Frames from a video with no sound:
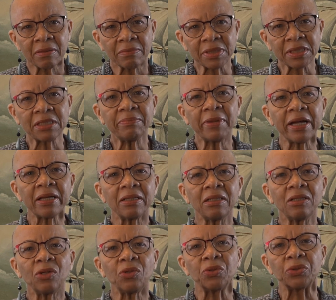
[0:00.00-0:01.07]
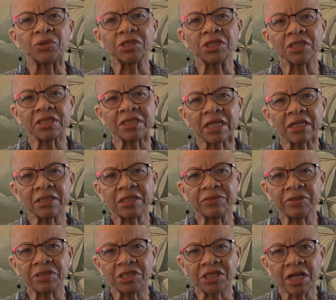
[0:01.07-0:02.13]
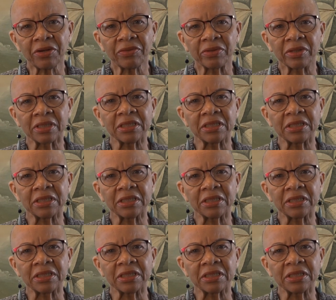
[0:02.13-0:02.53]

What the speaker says: Mr. Michael Lodge, Secretary General,